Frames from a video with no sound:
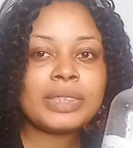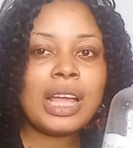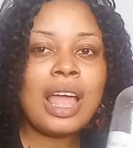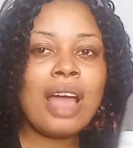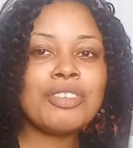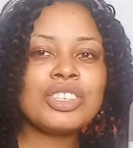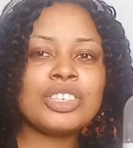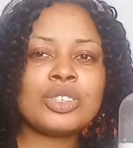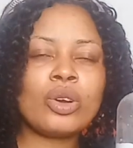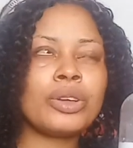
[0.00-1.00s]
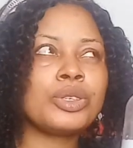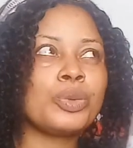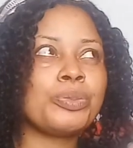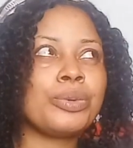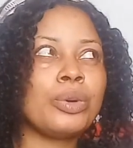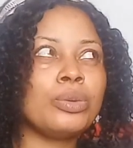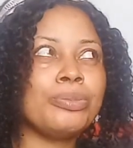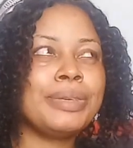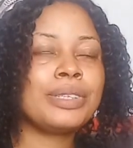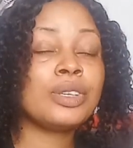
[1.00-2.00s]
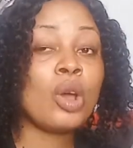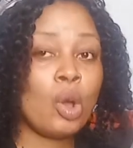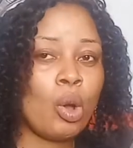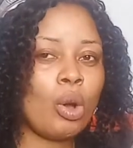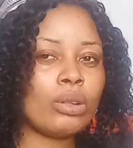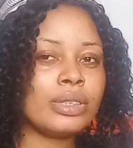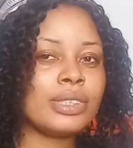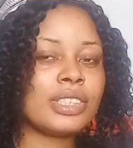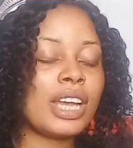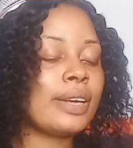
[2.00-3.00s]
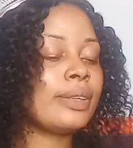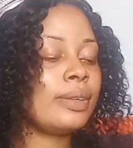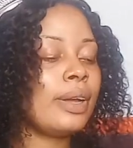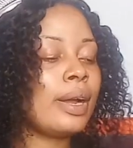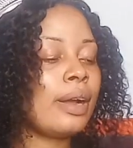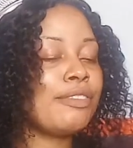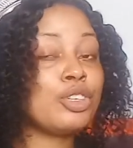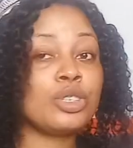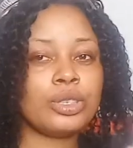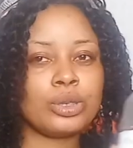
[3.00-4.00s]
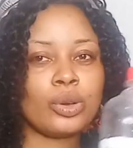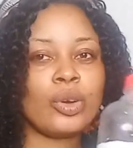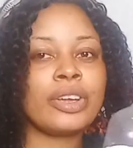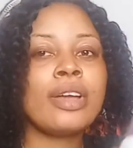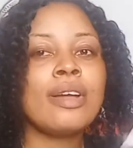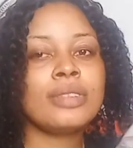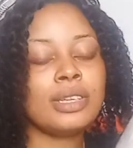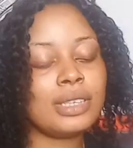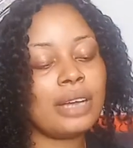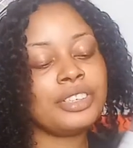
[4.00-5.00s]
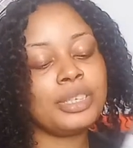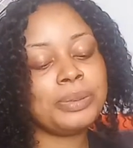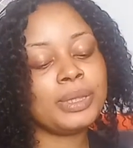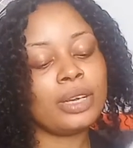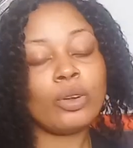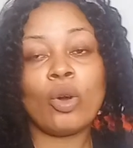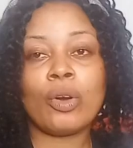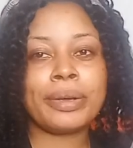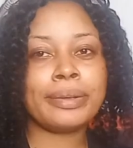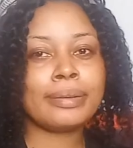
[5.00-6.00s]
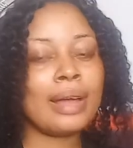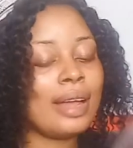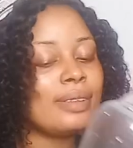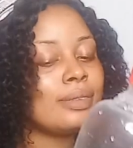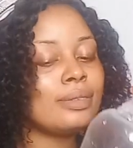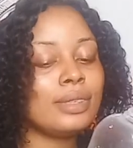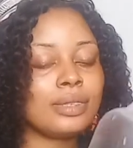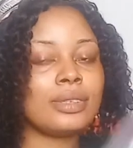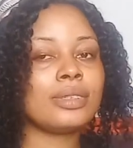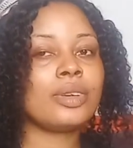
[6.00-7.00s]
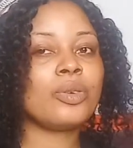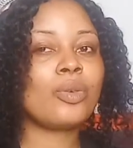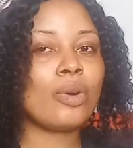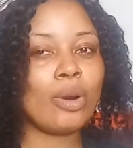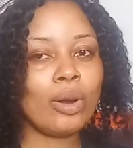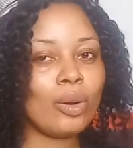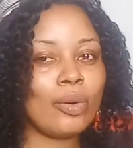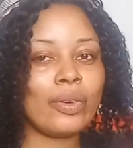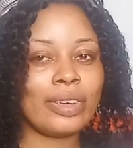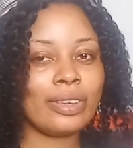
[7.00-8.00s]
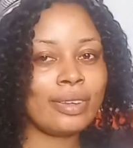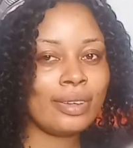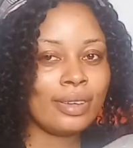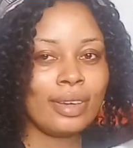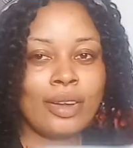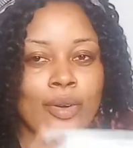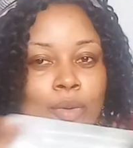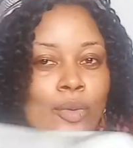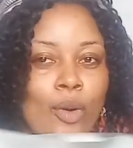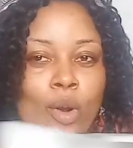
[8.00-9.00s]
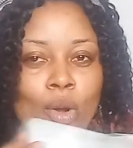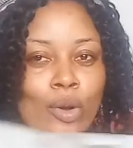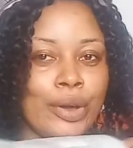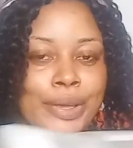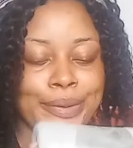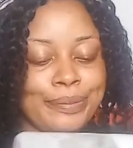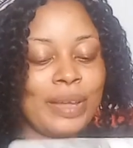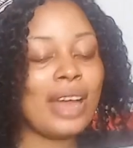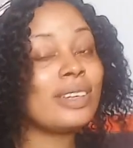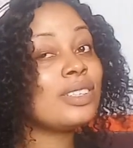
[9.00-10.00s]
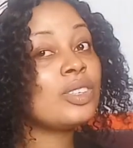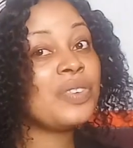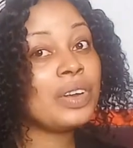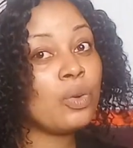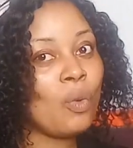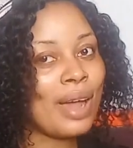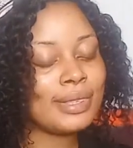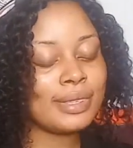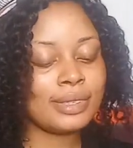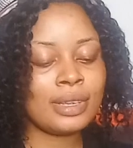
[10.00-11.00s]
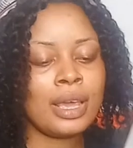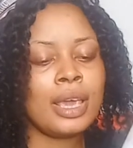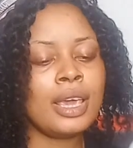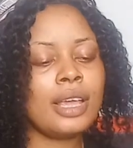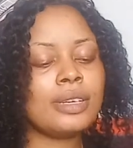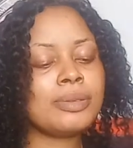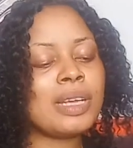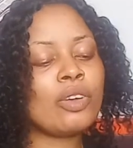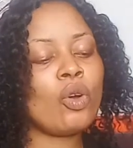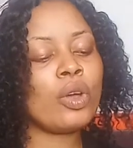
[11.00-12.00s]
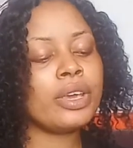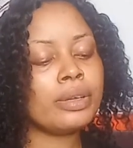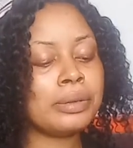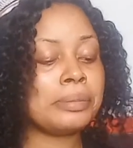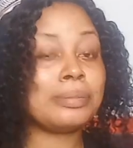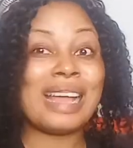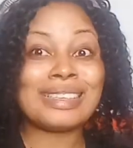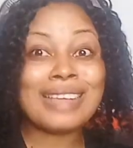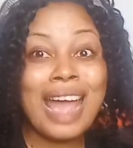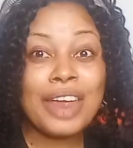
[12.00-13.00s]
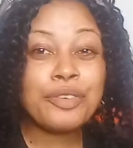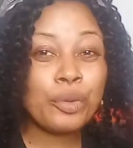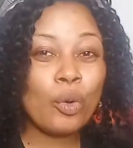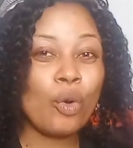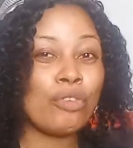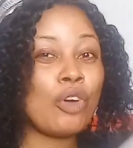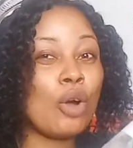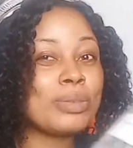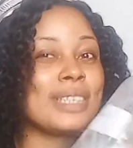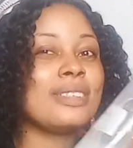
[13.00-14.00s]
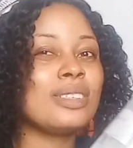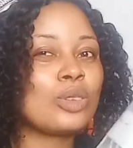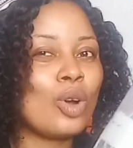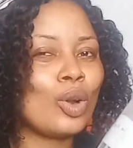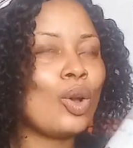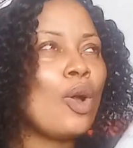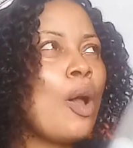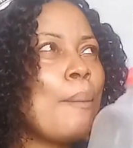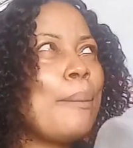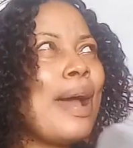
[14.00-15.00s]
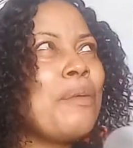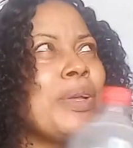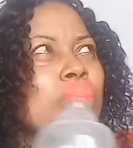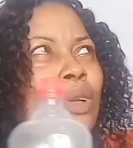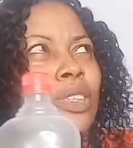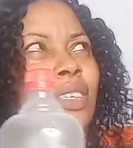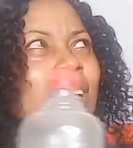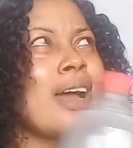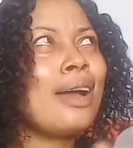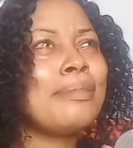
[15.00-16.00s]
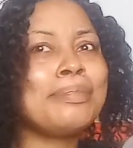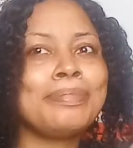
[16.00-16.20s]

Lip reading: to promise on this channel. Yeah, I've used this oil. This is Egyptian oil, and this is a raw oil, and it's really whitens. Egyptian oil that I know of comes in this color. But I went to Ojota